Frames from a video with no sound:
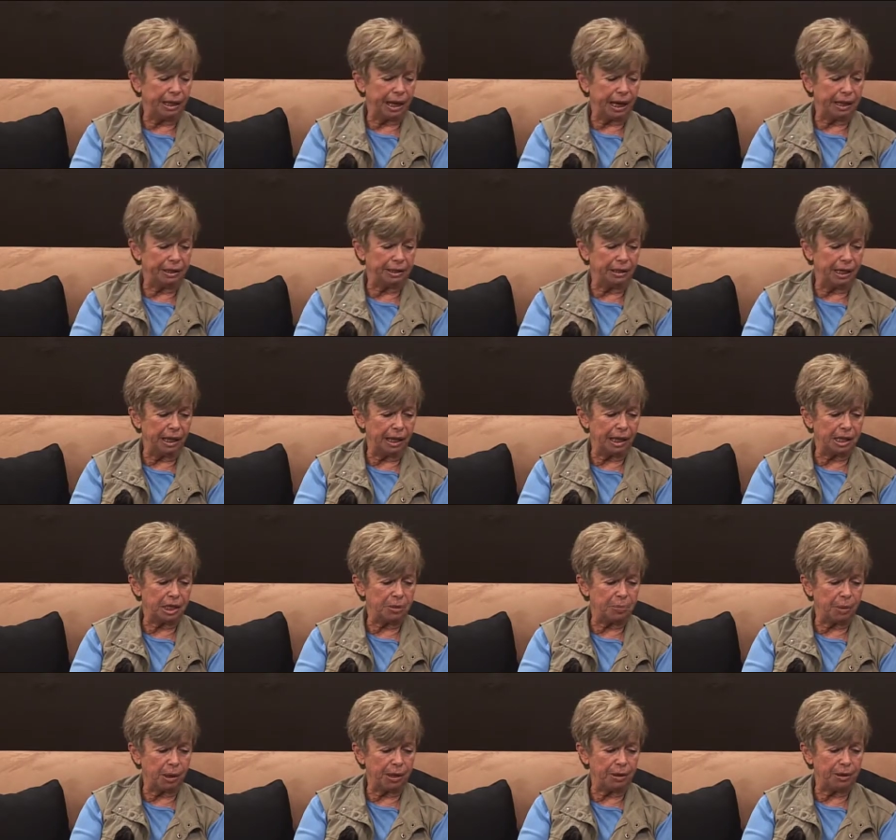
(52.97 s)

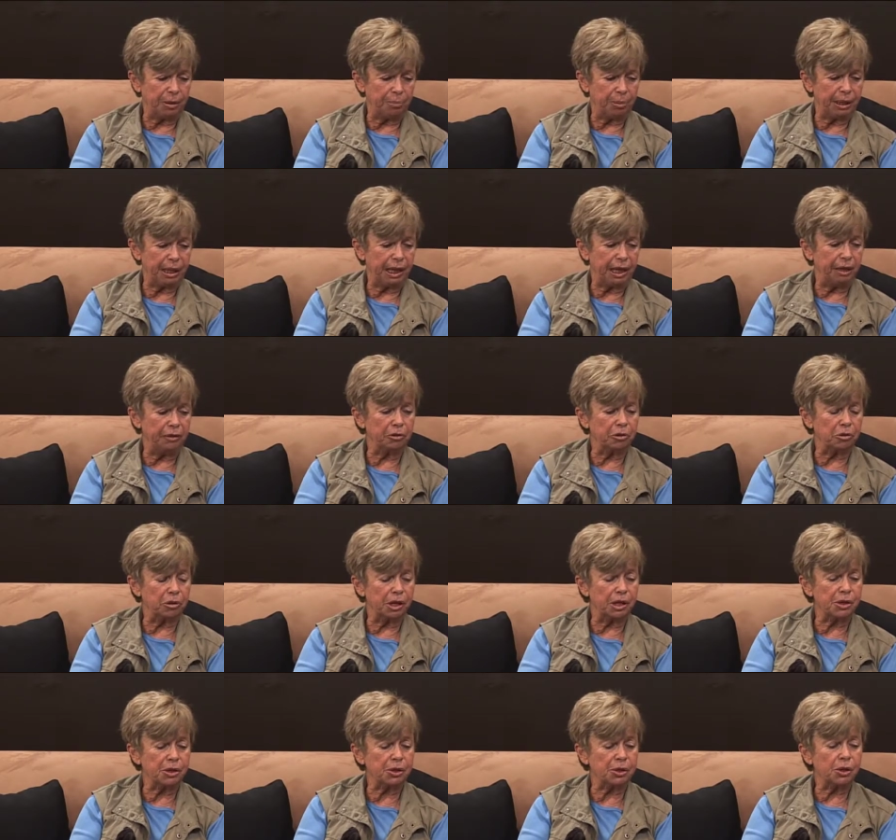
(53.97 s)
analyzed by the
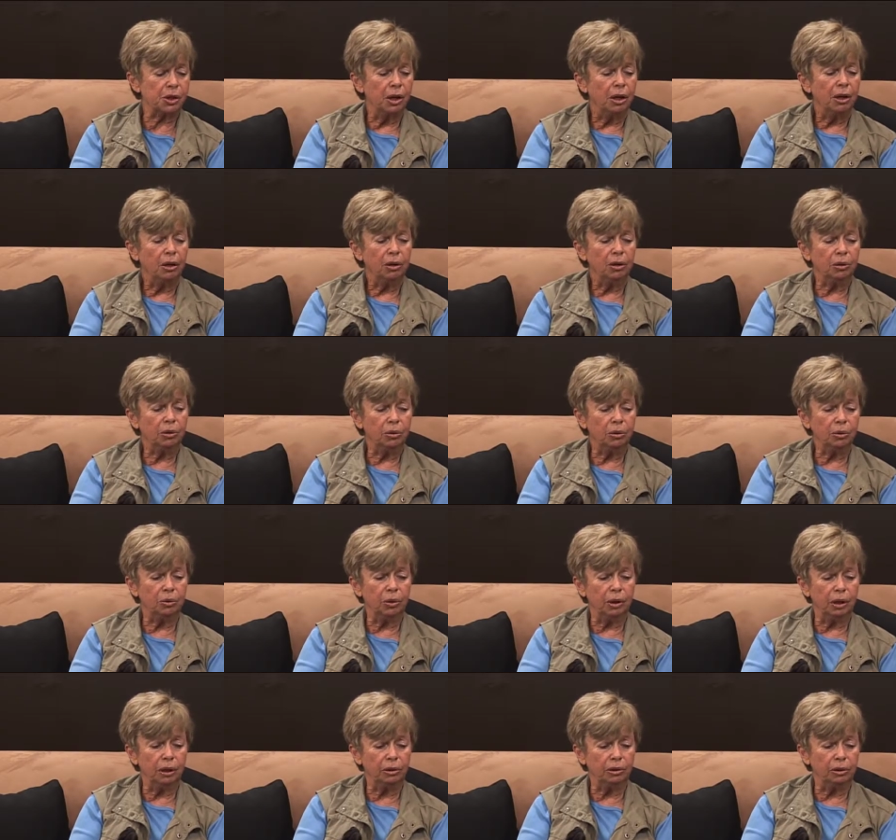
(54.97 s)
behaviorists mm -hmm. who
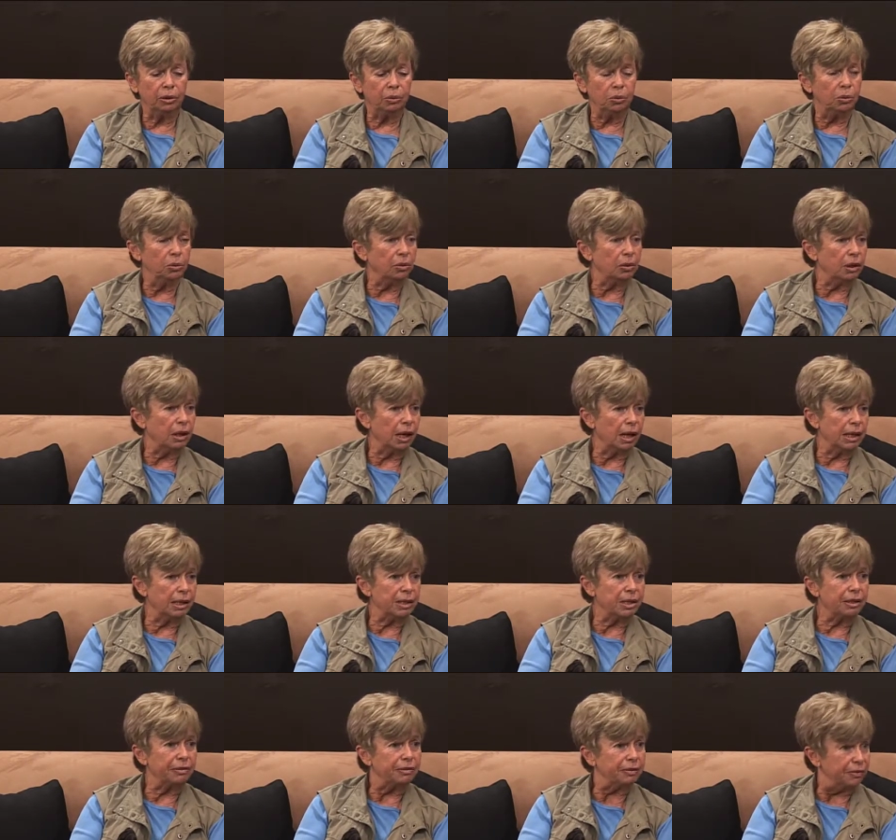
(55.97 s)
uh, do all
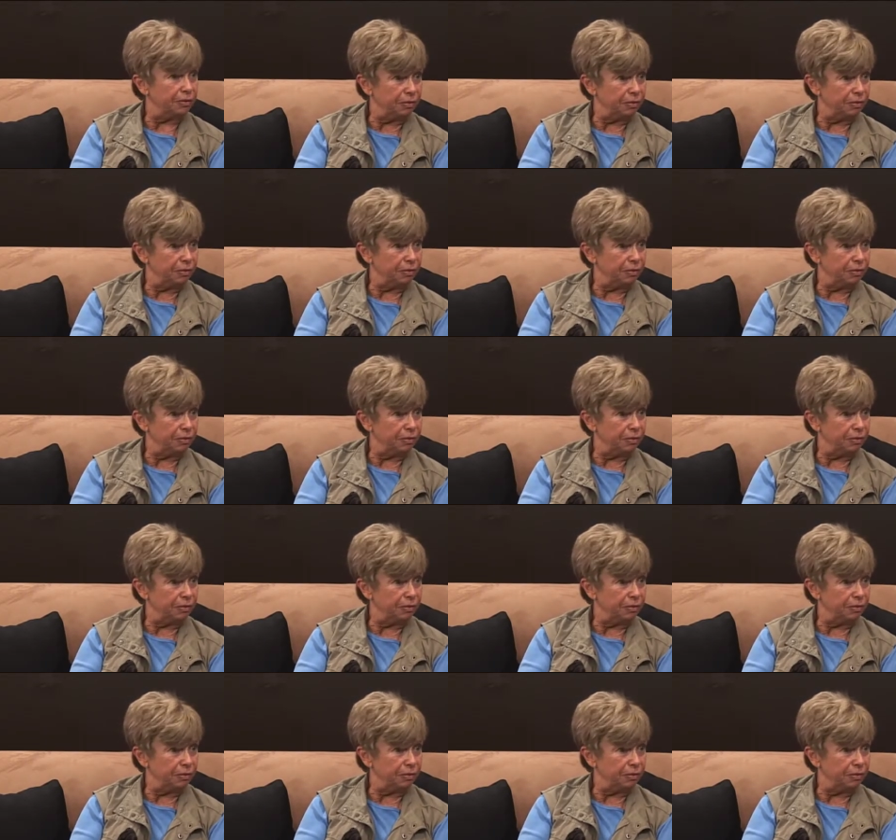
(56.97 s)
kinds of